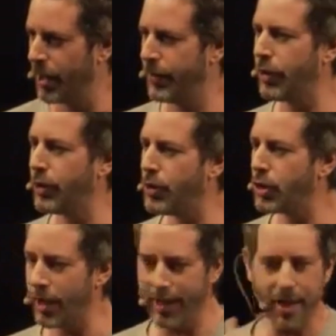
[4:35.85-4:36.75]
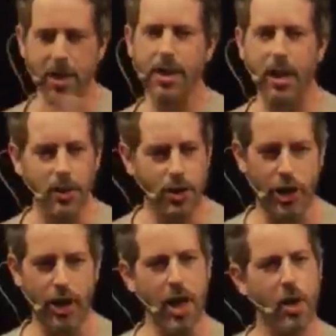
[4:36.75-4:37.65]
that usually in our
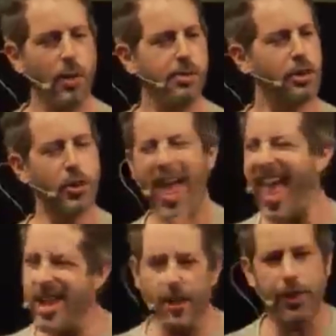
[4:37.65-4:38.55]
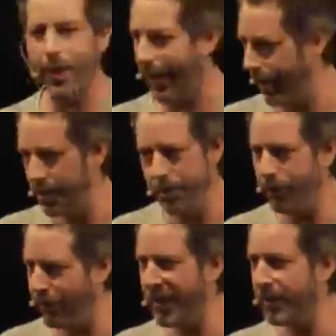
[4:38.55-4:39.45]
culture we will do anything
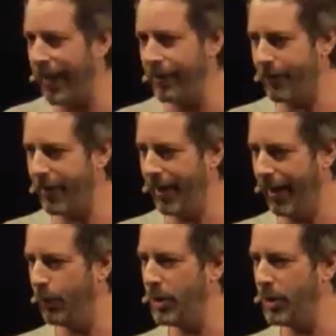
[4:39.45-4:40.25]
but feel that feeling.